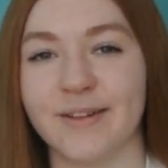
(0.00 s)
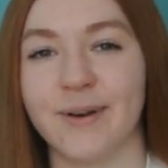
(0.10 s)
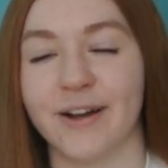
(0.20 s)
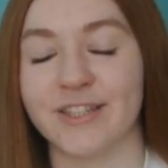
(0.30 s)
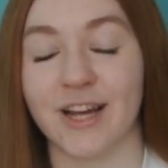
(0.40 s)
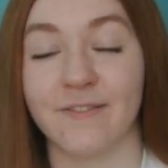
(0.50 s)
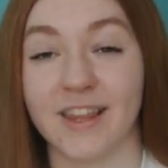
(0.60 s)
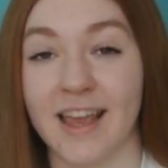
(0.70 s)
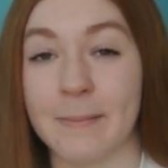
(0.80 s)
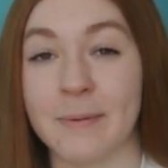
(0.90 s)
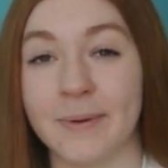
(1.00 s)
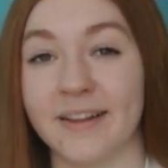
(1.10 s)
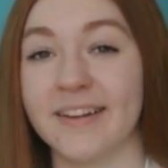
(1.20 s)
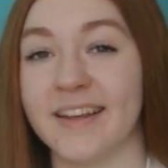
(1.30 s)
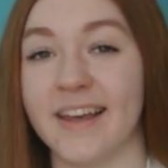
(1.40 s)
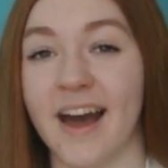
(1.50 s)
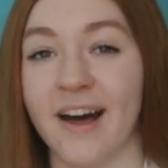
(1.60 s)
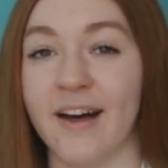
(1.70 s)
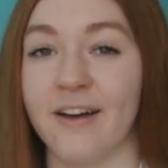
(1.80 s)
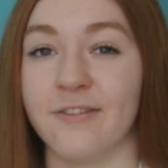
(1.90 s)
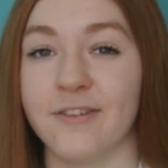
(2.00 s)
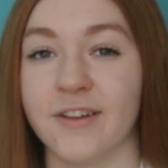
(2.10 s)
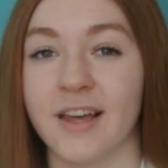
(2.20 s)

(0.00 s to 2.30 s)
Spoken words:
we actually have the capability of